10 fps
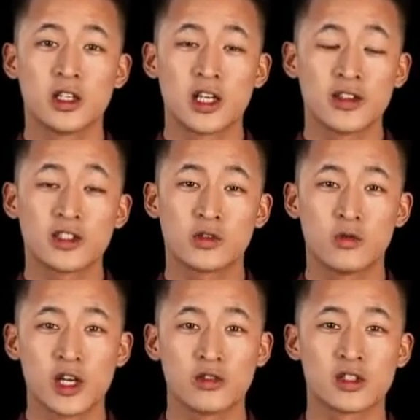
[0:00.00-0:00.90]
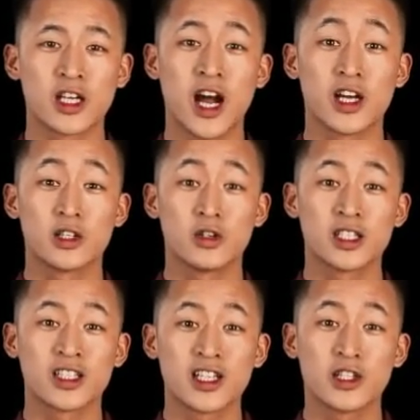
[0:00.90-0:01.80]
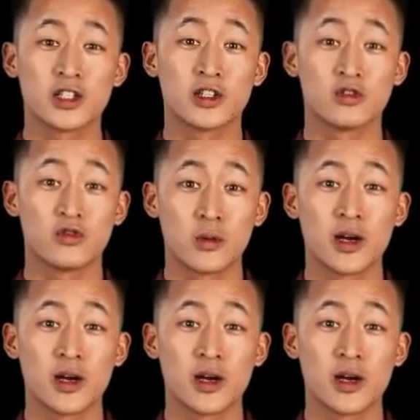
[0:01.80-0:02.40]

If it's a weaker attack, you can send her to the drop